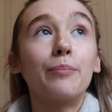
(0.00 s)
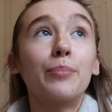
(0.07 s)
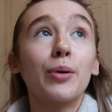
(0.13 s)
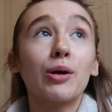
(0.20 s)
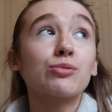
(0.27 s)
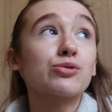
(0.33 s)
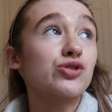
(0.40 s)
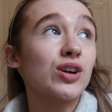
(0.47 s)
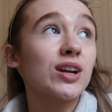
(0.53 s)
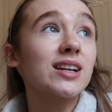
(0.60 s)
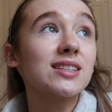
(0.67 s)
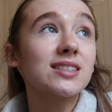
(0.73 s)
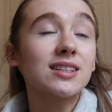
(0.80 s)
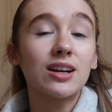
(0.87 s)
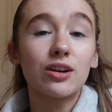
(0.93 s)
But it was
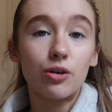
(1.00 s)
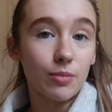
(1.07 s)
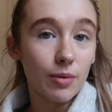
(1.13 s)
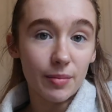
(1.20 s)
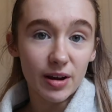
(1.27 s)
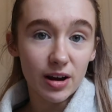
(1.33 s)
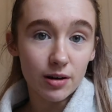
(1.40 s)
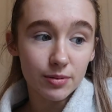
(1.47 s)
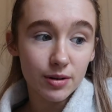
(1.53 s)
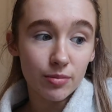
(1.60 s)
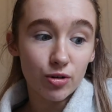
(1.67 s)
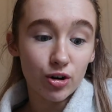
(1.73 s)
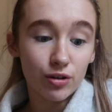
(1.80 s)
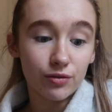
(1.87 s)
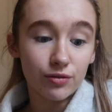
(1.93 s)
raining today and all my makeup
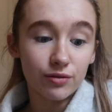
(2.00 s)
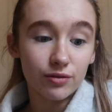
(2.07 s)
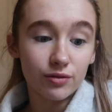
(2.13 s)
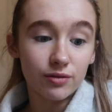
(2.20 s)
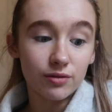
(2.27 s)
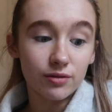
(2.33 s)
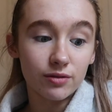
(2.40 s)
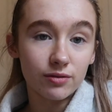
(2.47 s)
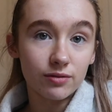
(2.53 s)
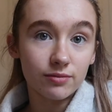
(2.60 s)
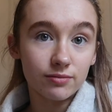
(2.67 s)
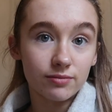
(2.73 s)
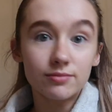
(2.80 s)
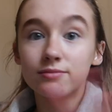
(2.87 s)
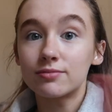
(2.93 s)
came off.
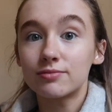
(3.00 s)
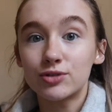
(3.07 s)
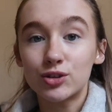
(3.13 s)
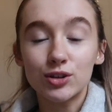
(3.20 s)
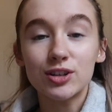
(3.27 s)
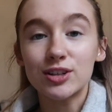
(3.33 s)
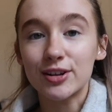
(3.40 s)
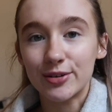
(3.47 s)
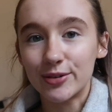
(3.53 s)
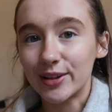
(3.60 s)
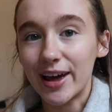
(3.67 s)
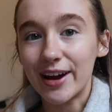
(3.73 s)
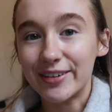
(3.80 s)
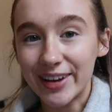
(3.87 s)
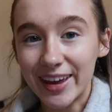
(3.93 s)
So just ignore
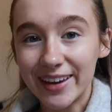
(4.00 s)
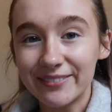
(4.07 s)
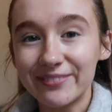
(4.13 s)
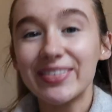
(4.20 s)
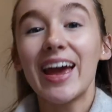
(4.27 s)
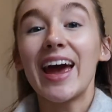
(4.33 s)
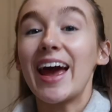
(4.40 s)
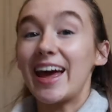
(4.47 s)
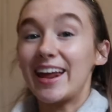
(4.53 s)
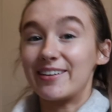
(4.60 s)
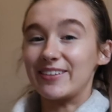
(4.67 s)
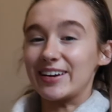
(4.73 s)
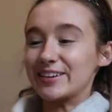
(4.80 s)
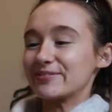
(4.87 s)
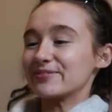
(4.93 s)
that, okay?
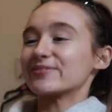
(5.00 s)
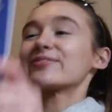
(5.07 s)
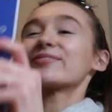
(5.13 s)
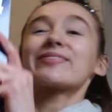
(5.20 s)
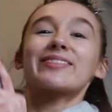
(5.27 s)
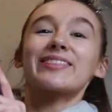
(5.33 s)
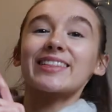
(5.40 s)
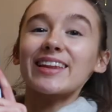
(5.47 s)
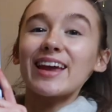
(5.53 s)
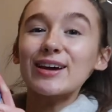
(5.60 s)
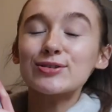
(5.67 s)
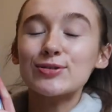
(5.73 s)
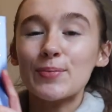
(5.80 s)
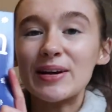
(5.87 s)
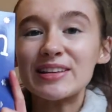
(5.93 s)
Anyway,
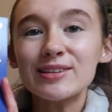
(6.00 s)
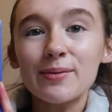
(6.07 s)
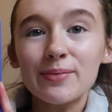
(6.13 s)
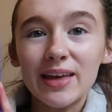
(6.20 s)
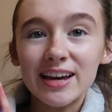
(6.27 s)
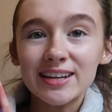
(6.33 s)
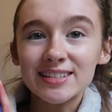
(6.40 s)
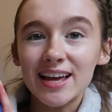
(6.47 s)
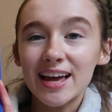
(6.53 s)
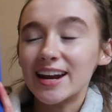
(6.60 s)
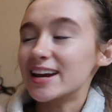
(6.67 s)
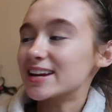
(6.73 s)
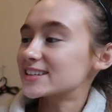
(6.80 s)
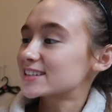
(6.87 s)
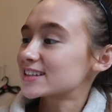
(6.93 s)
so I picked up this and
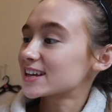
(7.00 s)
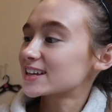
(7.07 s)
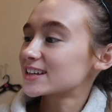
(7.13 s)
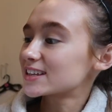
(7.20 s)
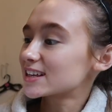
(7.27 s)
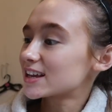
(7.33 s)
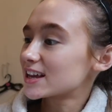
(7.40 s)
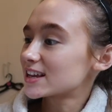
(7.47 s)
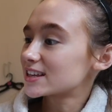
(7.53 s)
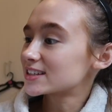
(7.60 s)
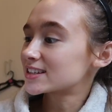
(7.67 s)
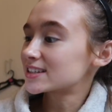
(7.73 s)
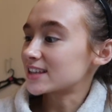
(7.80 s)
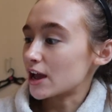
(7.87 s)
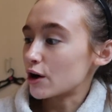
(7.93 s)
it is
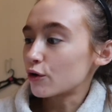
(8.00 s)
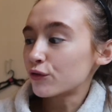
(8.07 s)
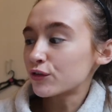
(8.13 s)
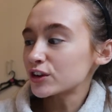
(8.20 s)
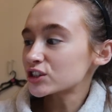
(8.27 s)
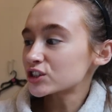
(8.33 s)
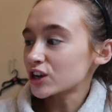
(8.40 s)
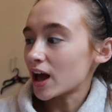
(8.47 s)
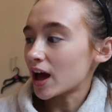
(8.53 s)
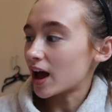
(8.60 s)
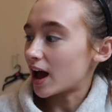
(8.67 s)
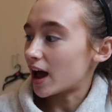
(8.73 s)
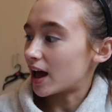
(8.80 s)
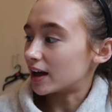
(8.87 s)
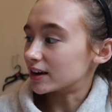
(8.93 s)
Selfish,
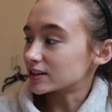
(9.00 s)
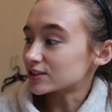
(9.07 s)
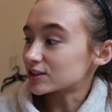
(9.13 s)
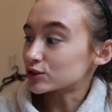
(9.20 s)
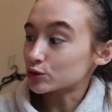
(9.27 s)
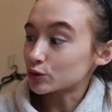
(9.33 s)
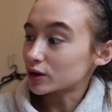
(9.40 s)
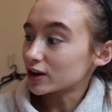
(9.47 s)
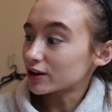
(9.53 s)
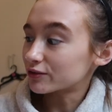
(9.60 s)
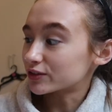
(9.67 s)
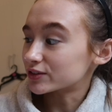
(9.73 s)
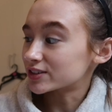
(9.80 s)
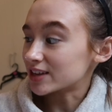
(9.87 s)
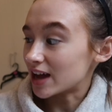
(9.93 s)
and it's the story of
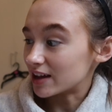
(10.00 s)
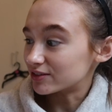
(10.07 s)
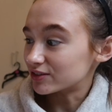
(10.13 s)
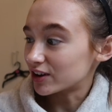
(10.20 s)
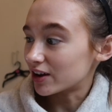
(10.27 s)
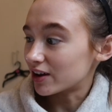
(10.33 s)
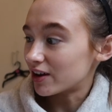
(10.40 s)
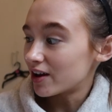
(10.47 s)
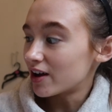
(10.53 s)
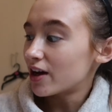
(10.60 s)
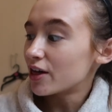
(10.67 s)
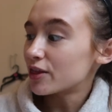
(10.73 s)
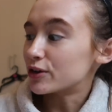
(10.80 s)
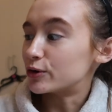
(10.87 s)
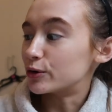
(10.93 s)
Santa,
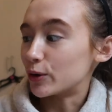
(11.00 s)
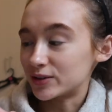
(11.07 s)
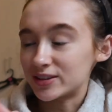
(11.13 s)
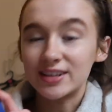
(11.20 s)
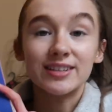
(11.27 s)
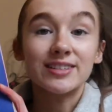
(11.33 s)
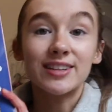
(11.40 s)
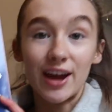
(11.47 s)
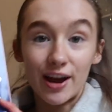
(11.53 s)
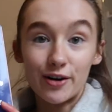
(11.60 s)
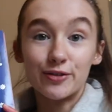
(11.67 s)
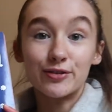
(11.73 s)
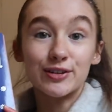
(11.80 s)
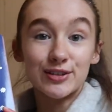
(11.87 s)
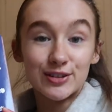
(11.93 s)
the naughtiest
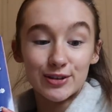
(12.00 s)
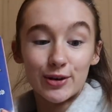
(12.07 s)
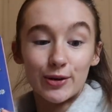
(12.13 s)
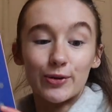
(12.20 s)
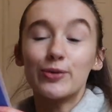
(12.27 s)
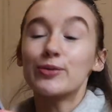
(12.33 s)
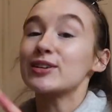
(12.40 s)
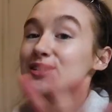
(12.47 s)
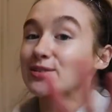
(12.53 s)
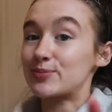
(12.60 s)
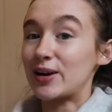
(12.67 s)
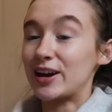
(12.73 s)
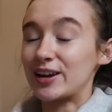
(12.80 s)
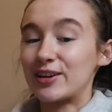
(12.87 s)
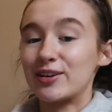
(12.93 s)
elf at school, which is
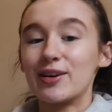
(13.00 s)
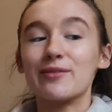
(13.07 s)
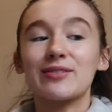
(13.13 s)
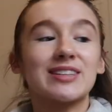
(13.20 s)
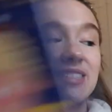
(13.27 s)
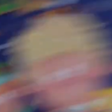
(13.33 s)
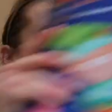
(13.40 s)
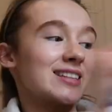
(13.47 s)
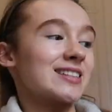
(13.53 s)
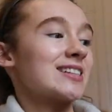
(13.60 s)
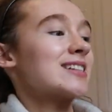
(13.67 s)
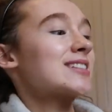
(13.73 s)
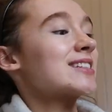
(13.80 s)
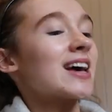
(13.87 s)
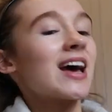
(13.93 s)
pretty cute. I'm
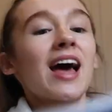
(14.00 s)
excited.